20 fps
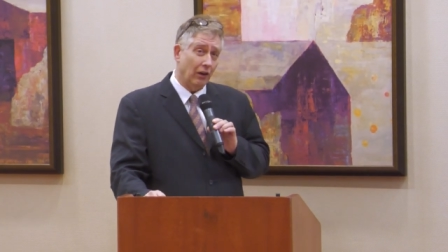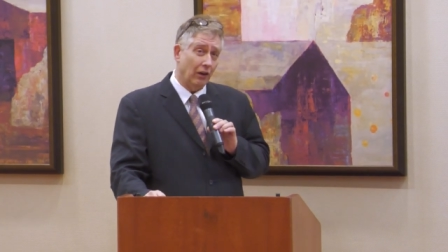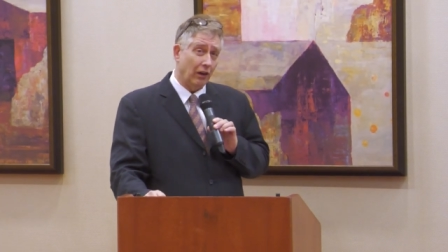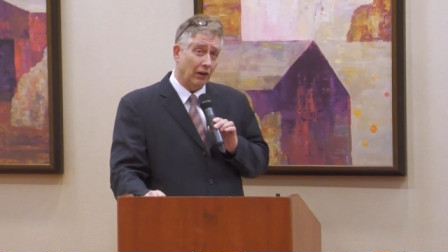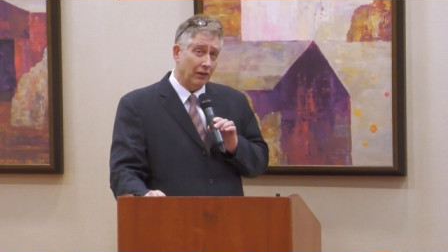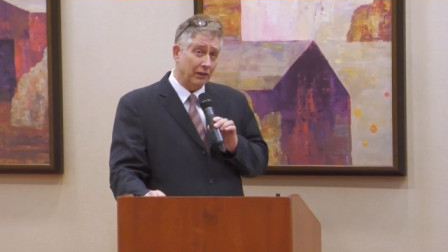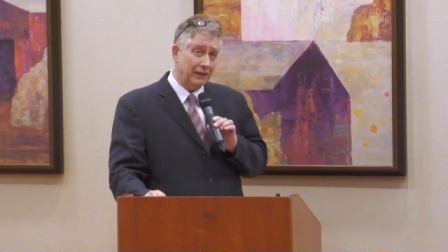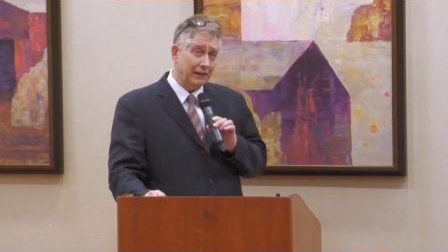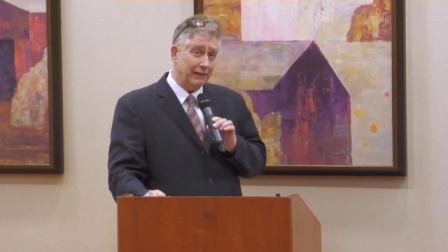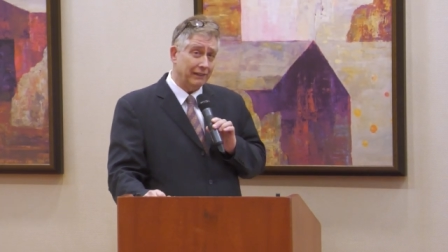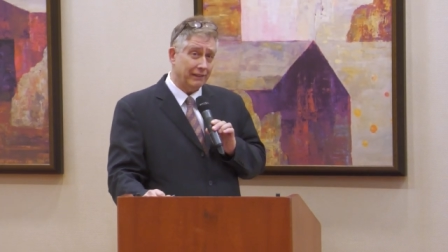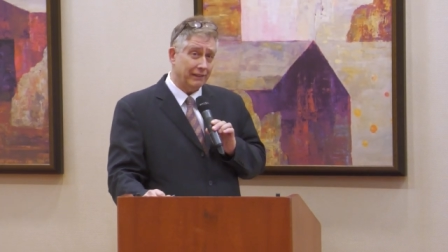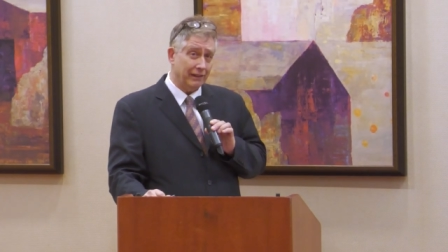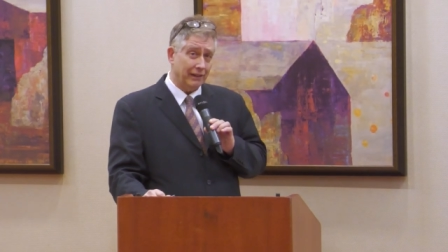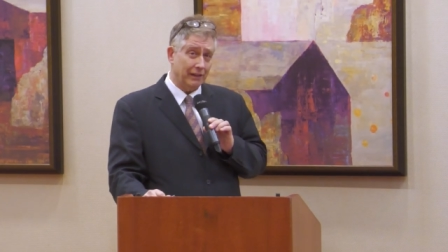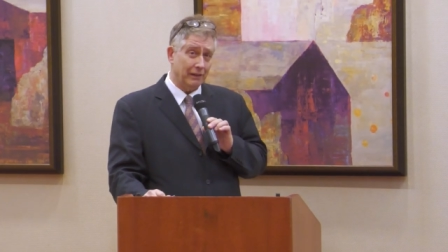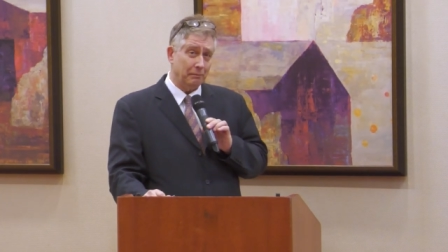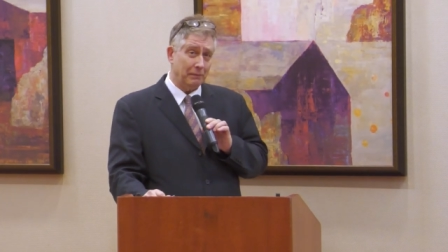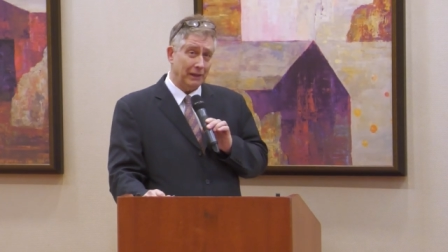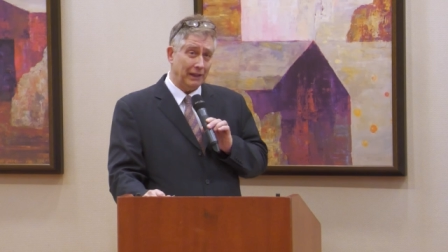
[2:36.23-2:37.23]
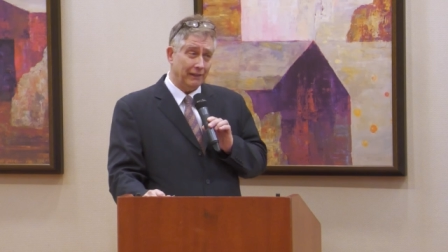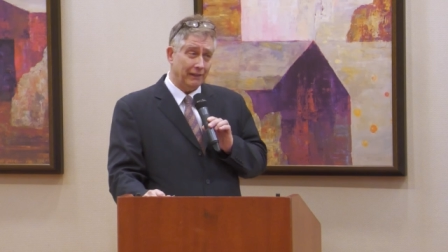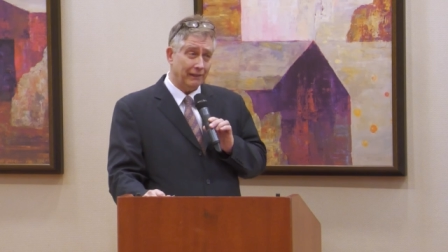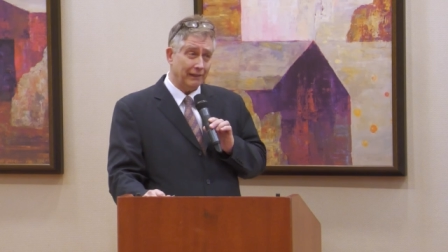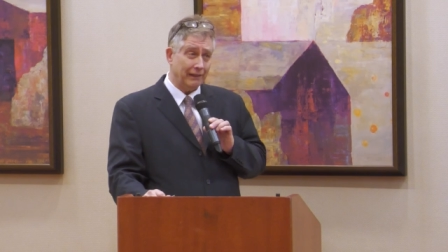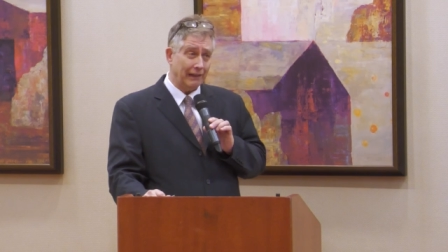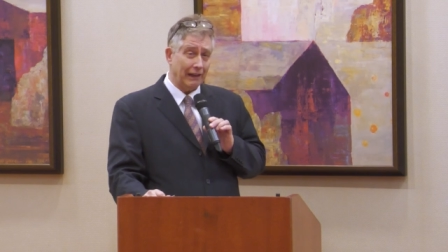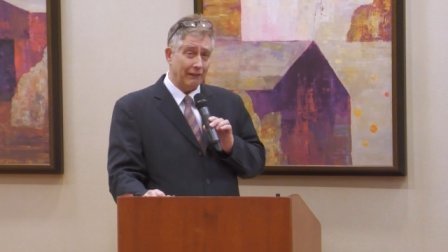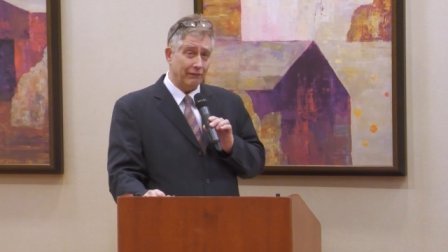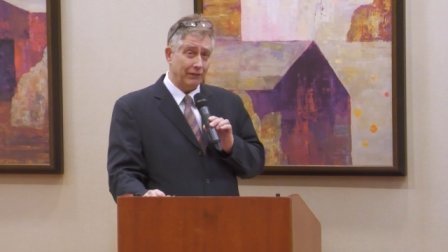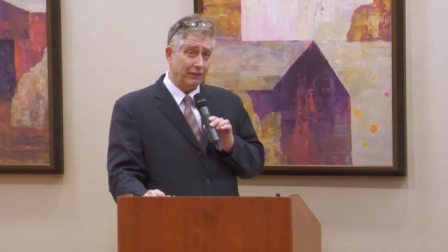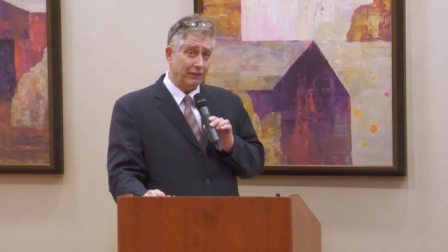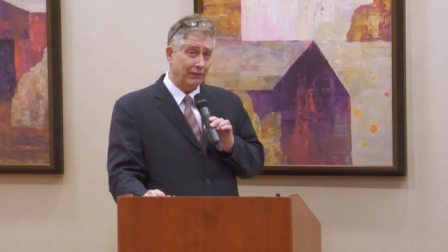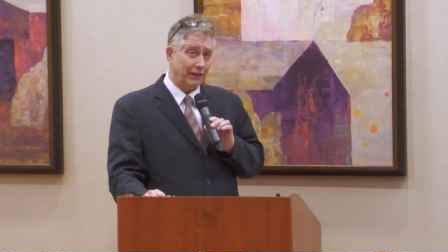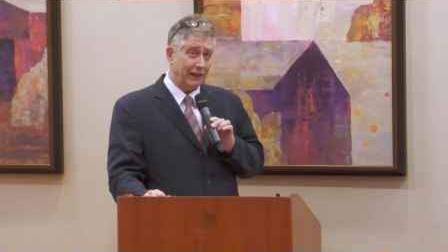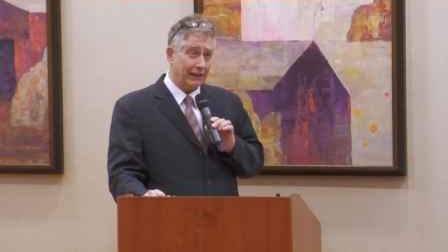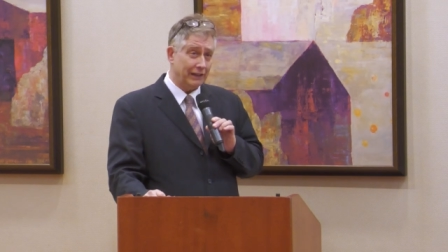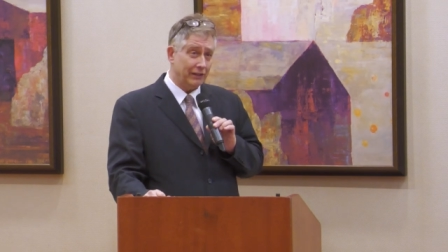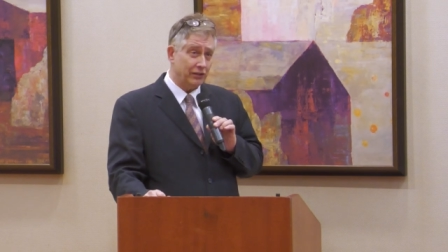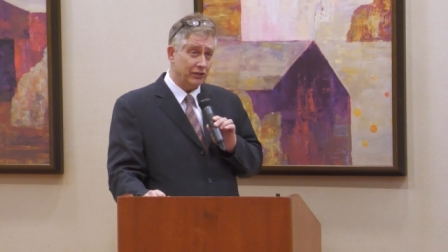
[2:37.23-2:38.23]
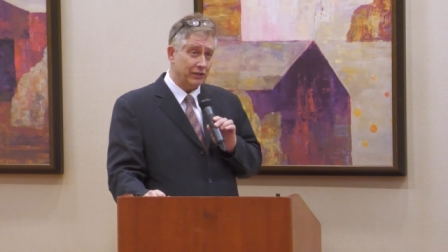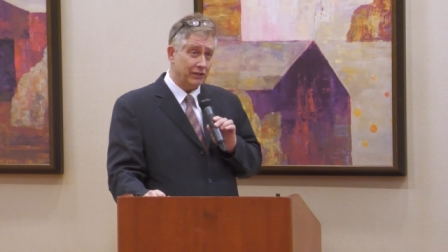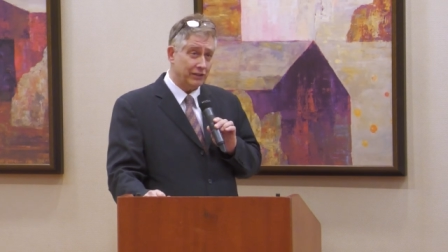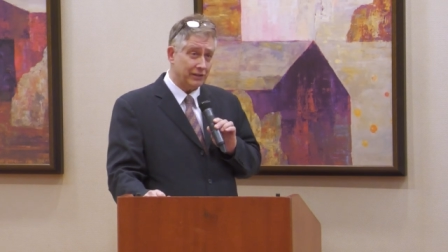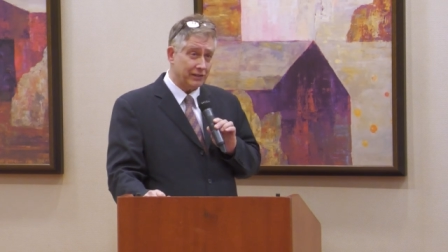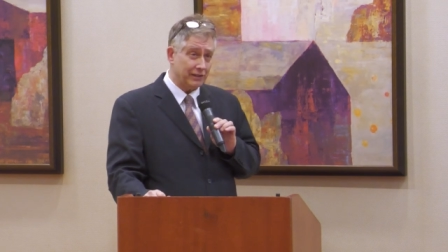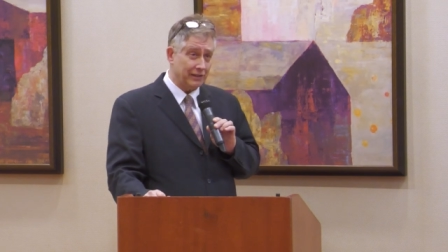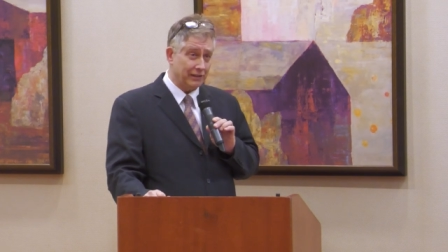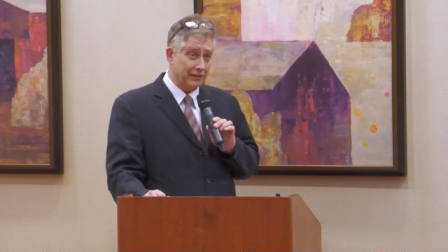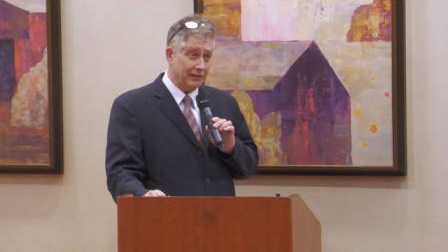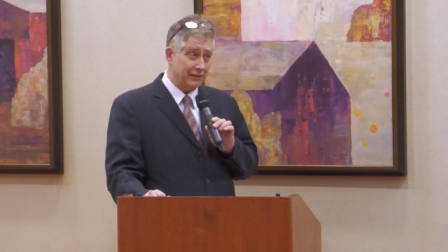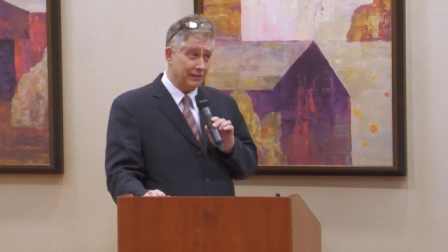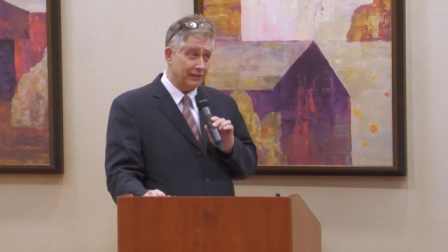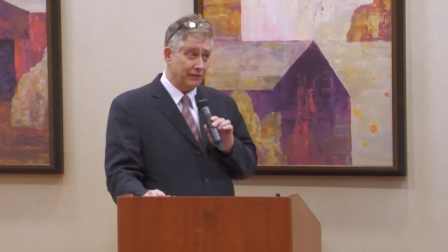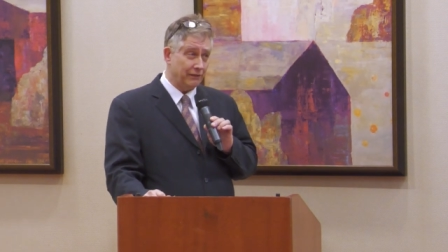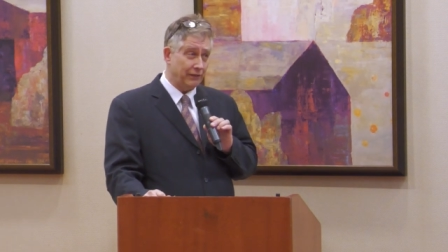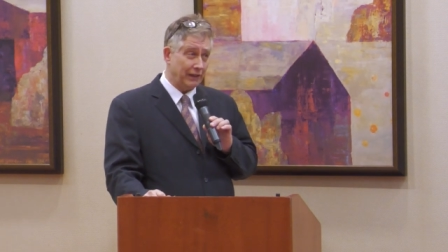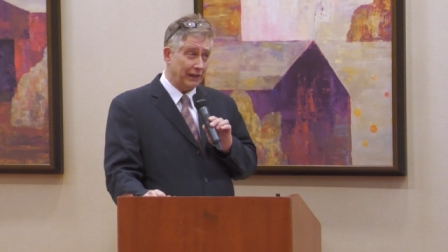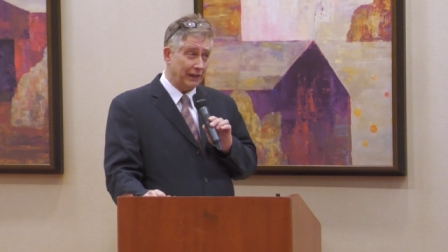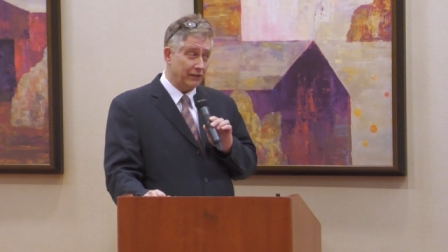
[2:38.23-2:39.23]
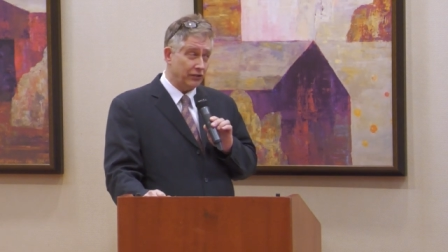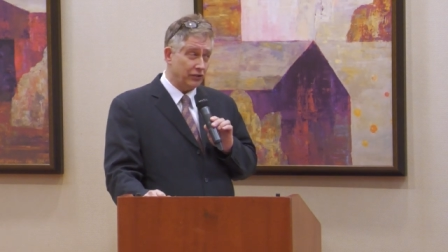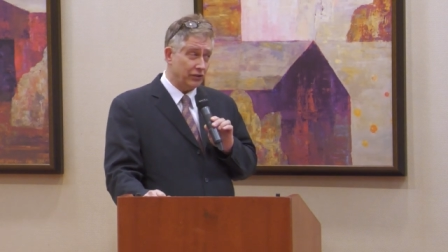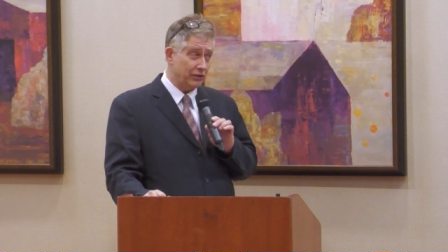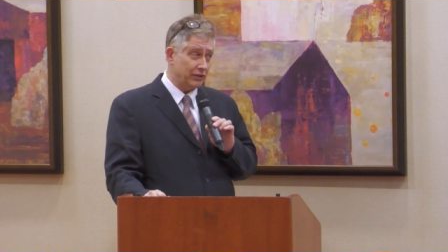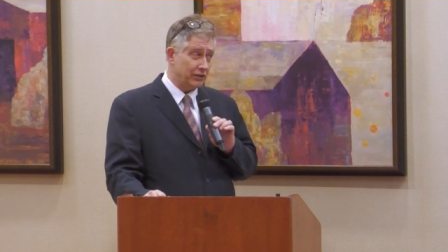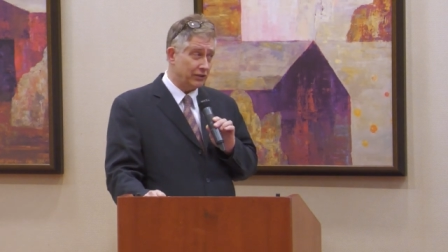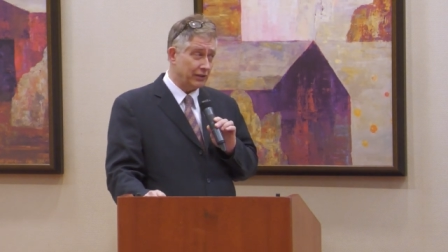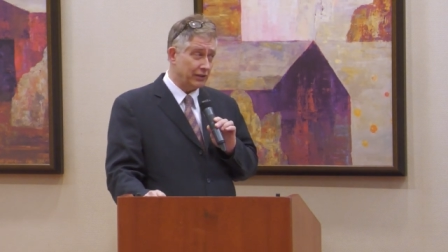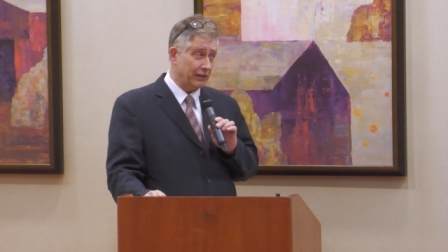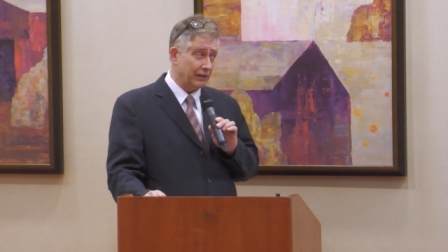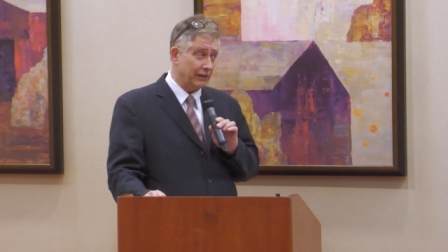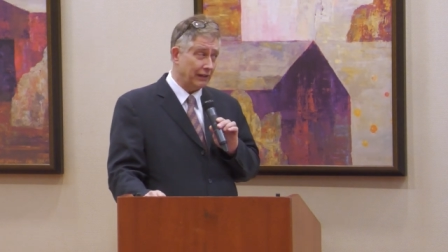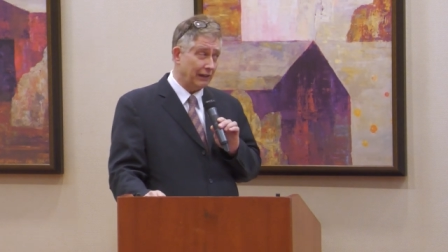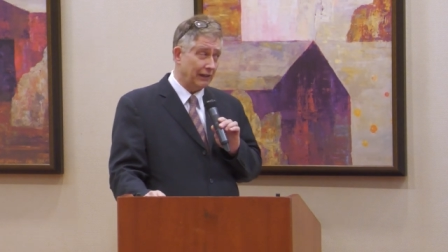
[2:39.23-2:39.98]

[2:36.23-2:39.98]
All these therapies have advantages and disadvantages.